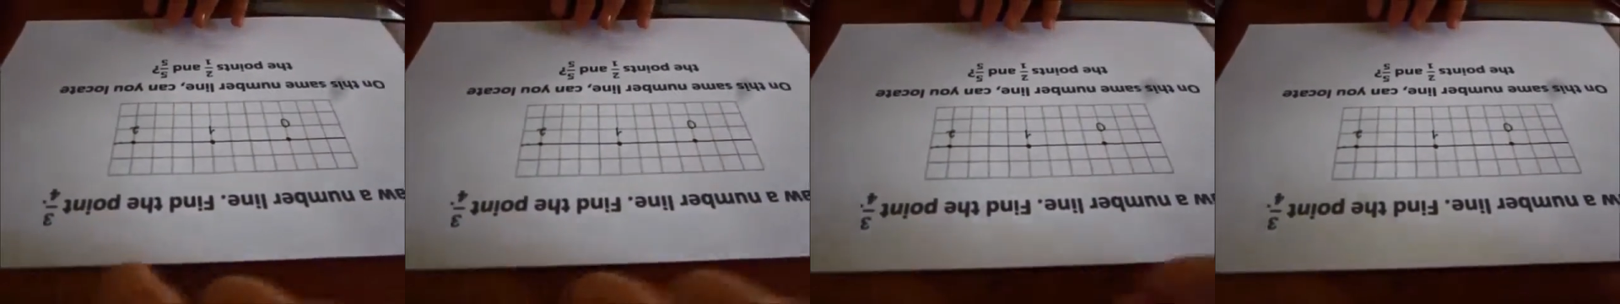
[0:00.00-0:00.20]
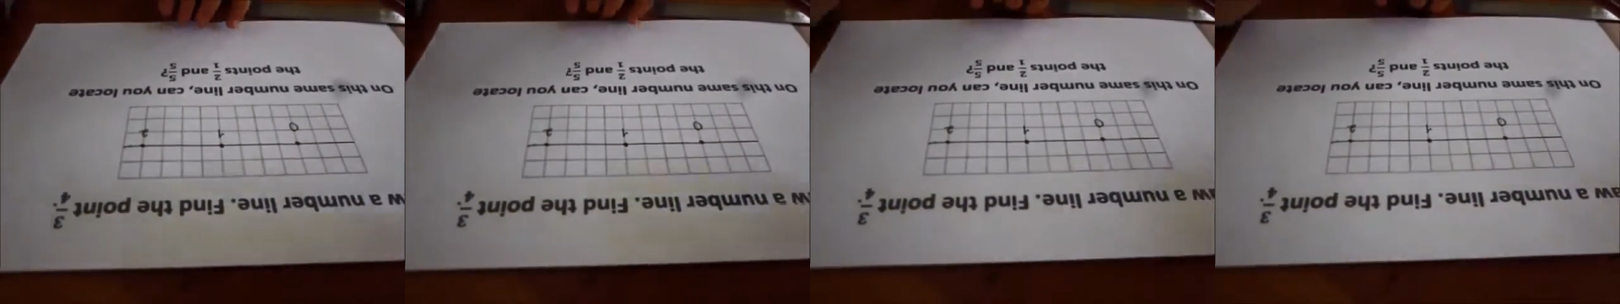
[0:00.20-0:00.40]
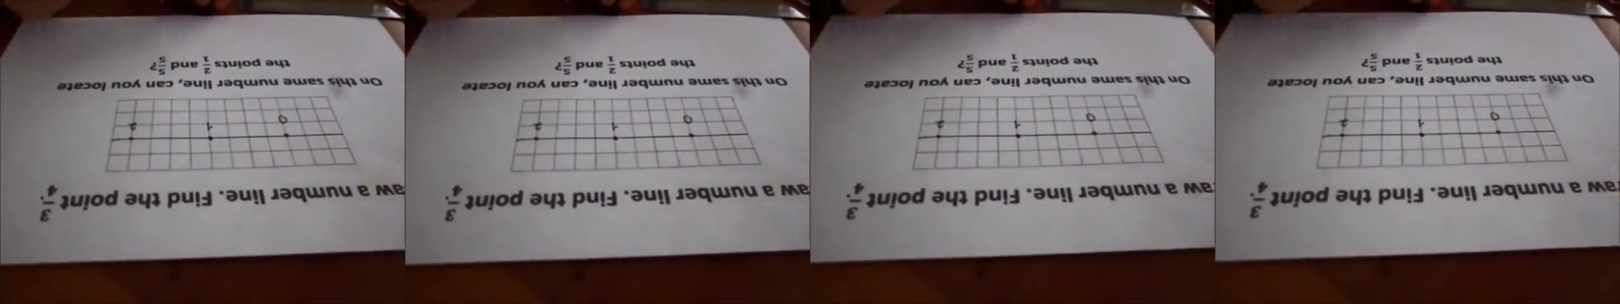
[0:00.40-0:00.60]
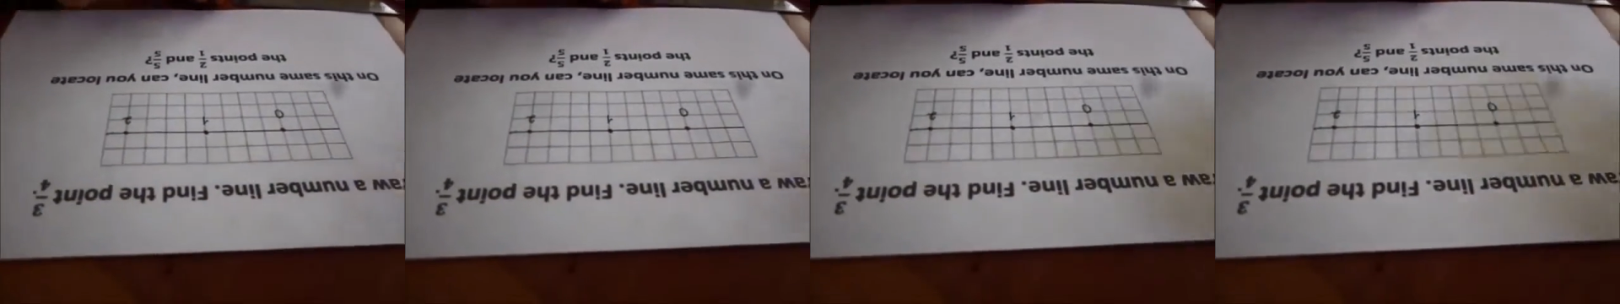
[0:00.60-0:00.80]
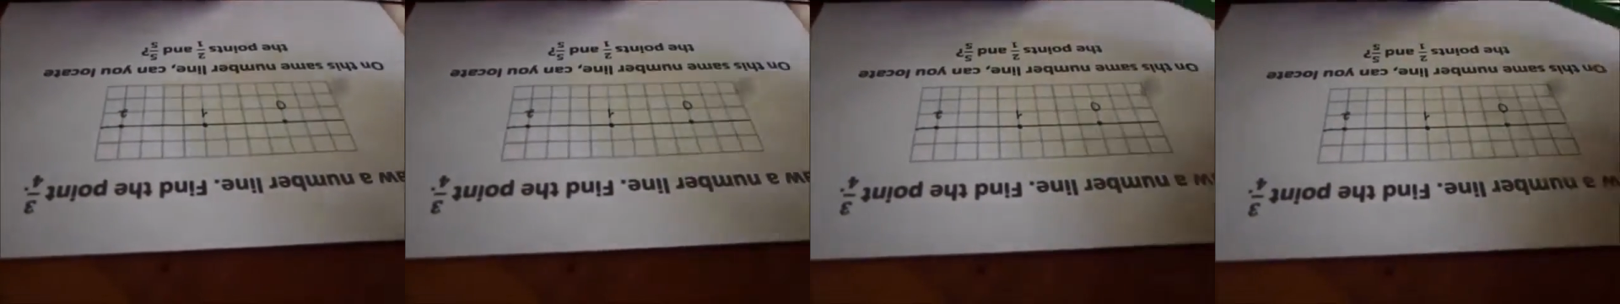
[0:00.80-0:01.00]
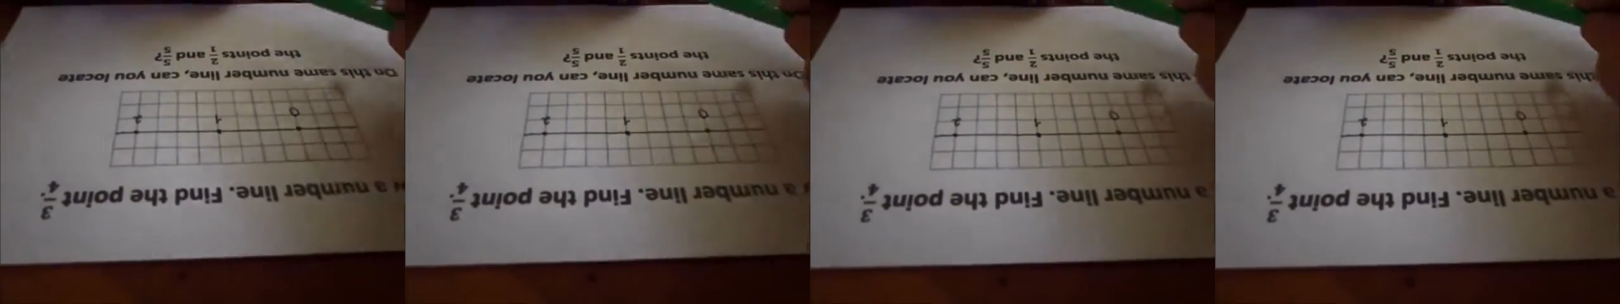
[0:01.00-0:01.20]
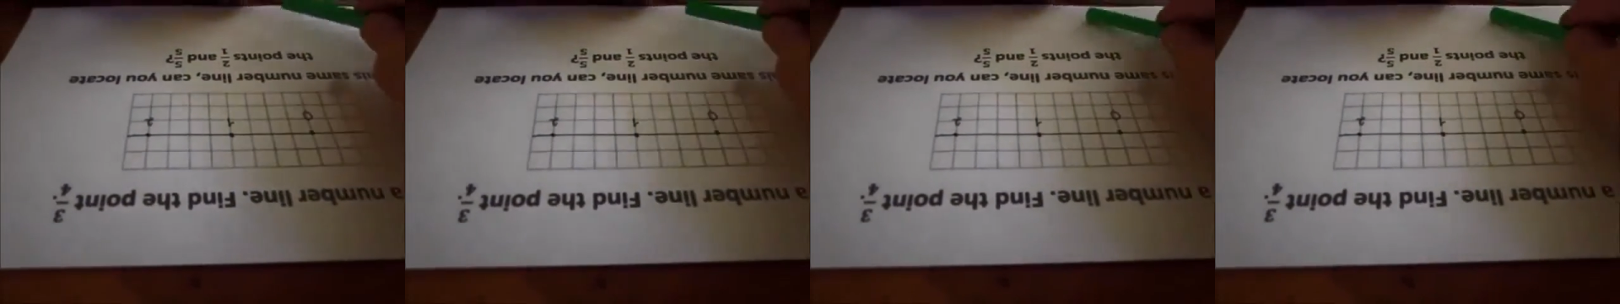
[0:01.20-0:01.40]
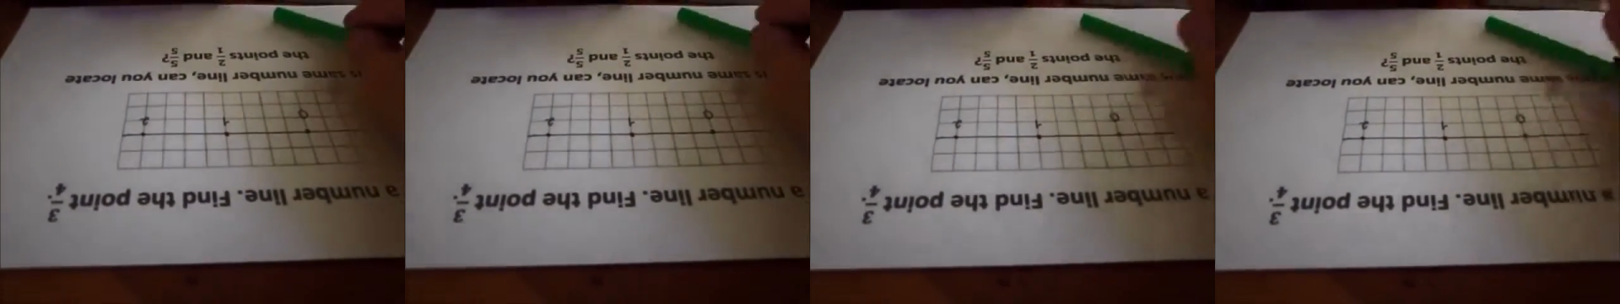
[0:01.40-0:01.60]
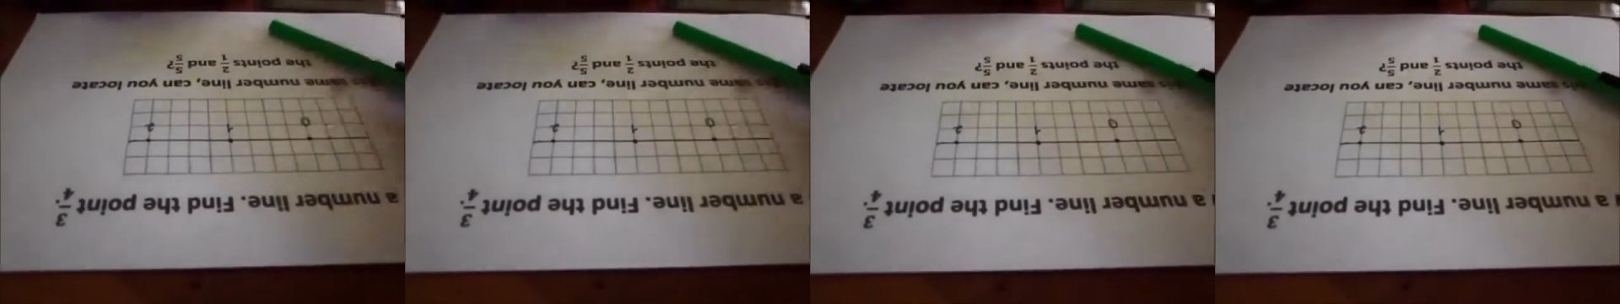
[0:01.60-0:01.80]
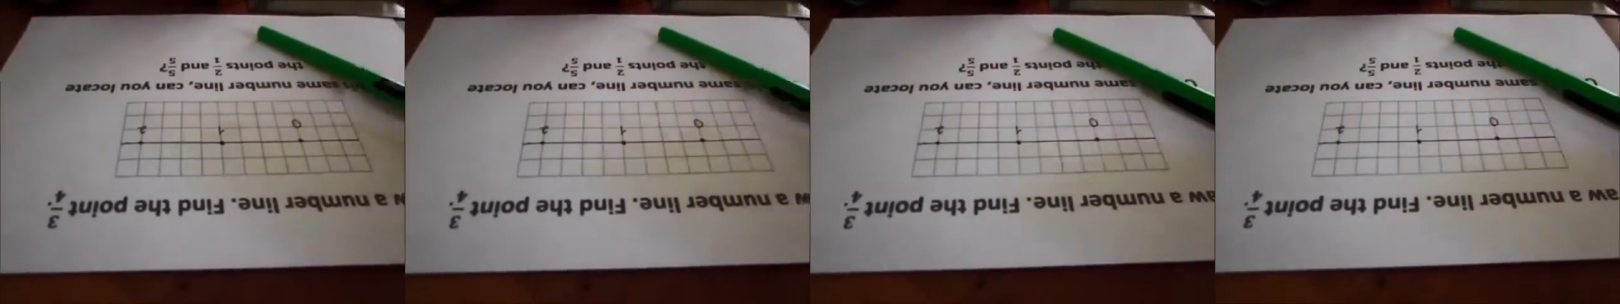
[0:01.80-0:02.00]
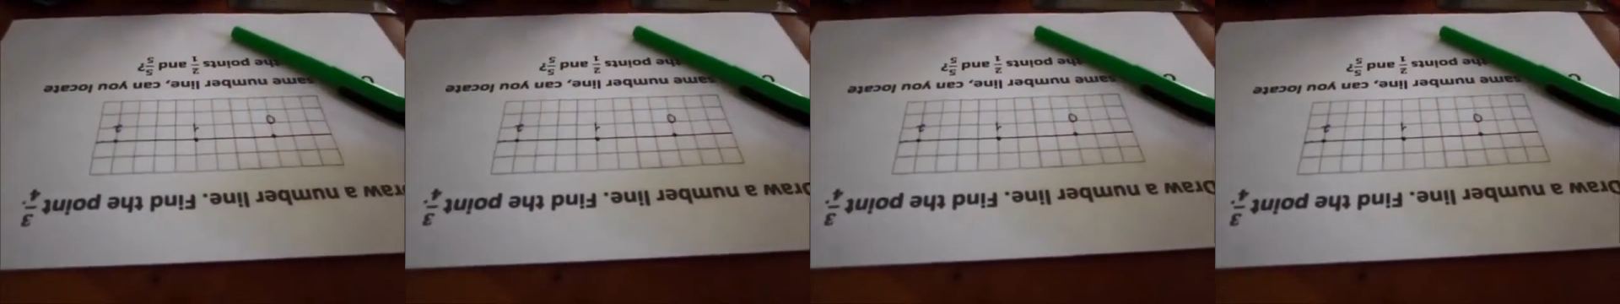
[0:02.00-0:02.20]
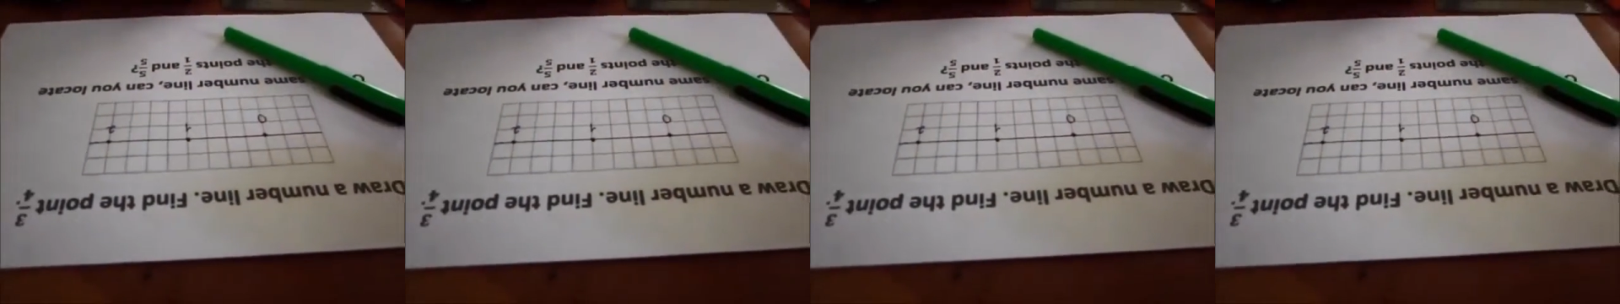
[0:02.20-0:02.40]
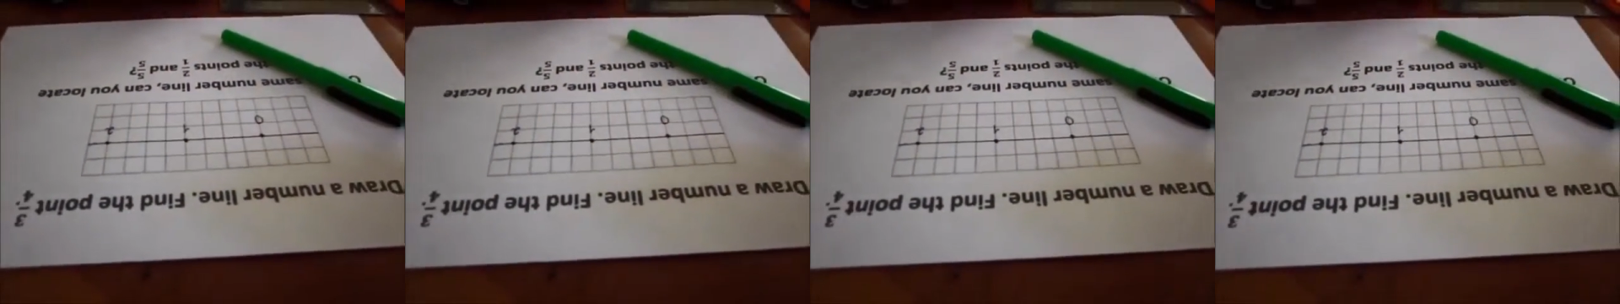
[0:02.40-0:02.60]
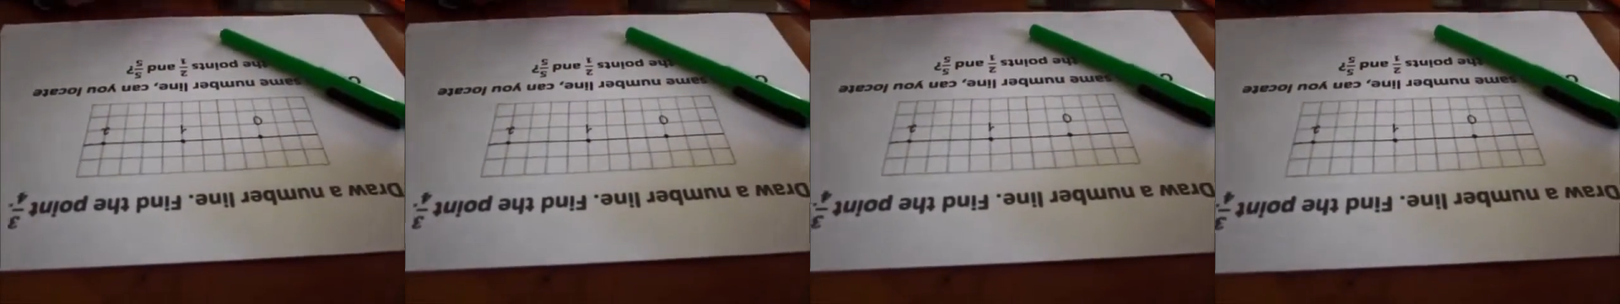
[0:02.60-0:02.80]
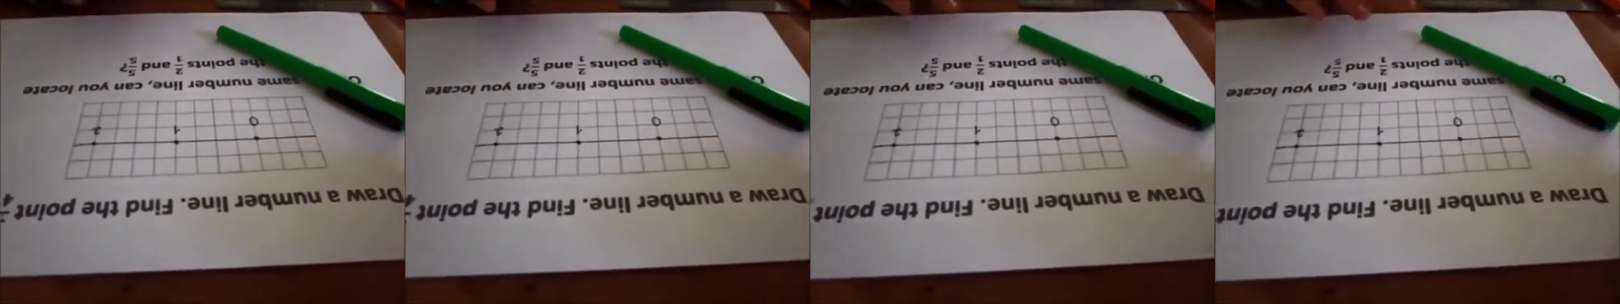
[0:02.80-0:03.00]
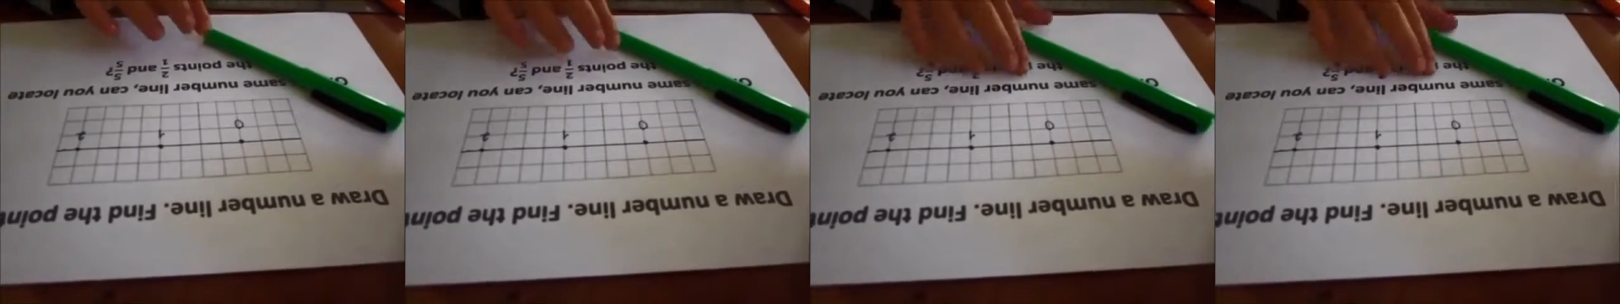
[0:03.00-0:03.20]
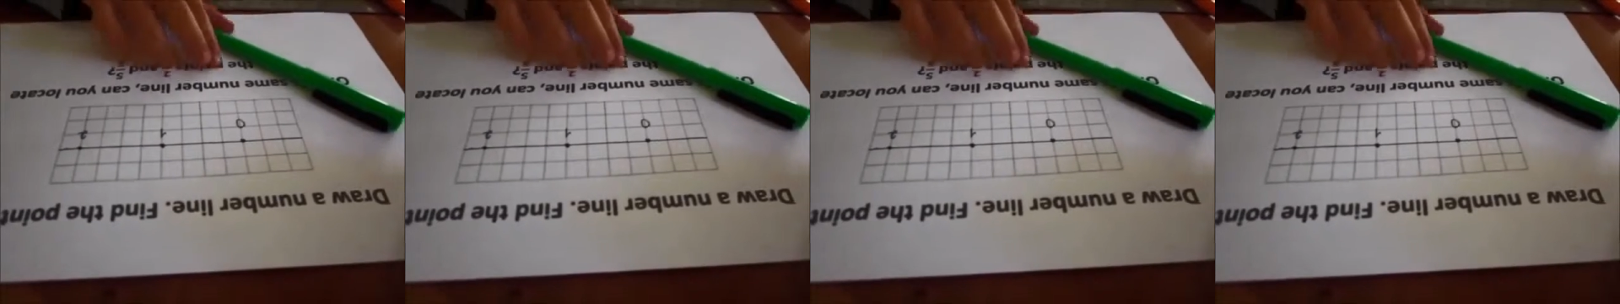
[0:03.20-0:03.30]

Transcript: (no speaker visible)